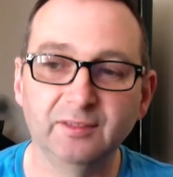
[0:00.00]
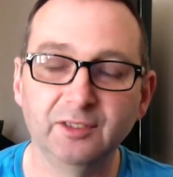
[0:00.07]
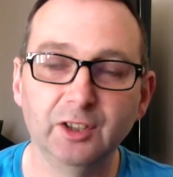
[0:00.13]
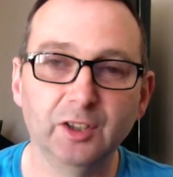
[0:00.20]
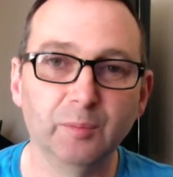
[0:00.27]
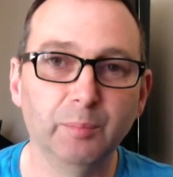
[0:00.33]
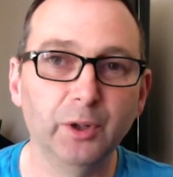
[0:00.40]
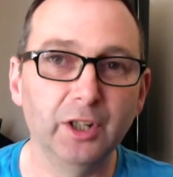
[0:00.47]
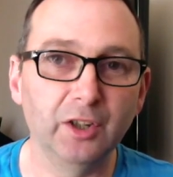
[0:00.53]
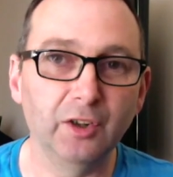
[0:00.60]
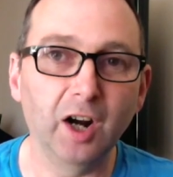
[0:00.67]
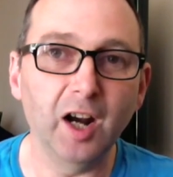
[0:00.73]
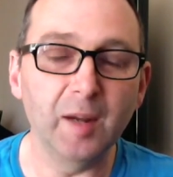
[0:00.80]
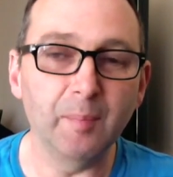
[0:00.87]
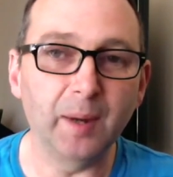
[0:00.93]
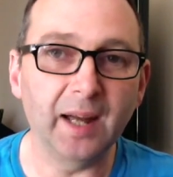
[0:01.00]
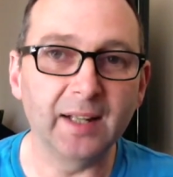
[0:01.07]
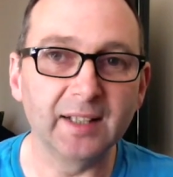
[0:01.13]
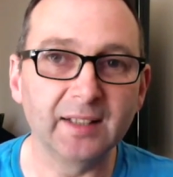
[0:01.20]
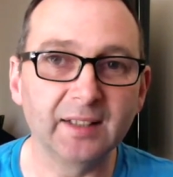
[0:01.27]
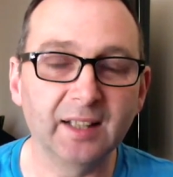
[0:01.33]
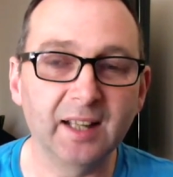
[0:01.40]
you can put your
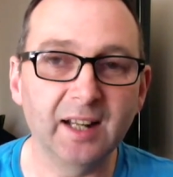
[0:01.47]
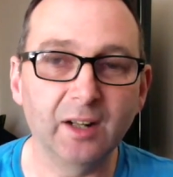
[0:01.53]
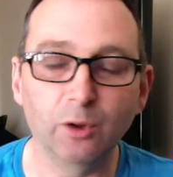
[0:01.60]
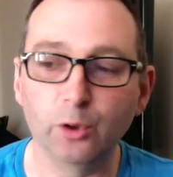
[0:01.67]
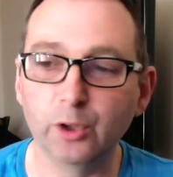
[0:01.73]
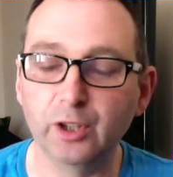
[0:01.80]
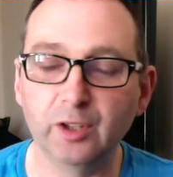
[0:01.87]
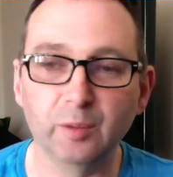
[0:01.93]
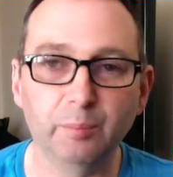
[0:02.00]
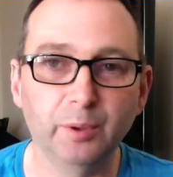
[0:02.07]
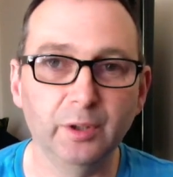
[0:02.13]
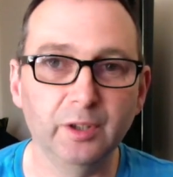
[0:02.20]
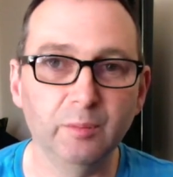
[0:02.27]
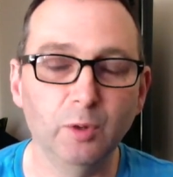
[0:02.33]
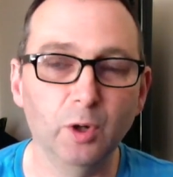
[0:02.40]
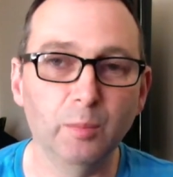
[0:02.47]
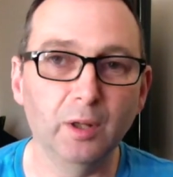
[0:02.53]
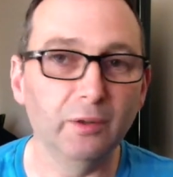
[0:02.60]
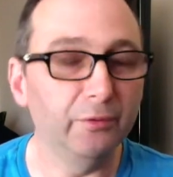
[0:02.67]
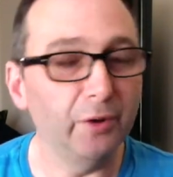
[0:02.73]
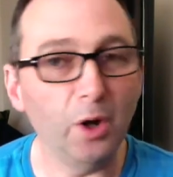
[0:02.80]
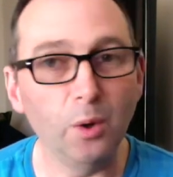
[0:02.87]
iPad in there, or you can put your
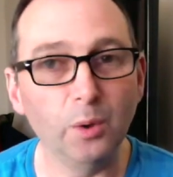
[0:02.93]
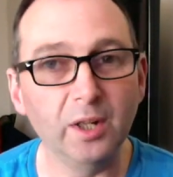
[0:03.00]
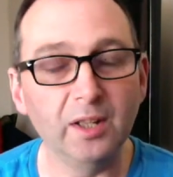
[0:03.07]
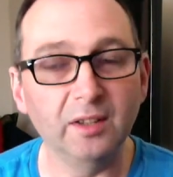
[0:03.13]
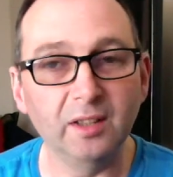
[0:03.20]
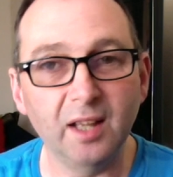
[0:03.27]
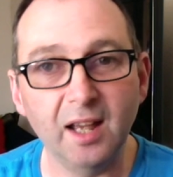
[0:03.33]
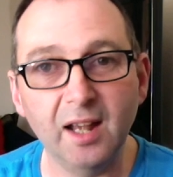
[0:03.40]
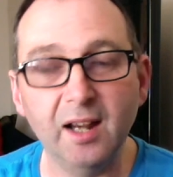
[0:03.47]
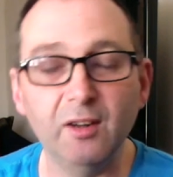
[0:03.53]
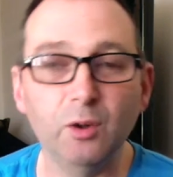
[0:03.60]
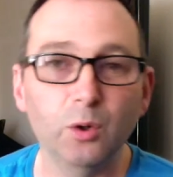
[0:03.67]
mobile phone in there,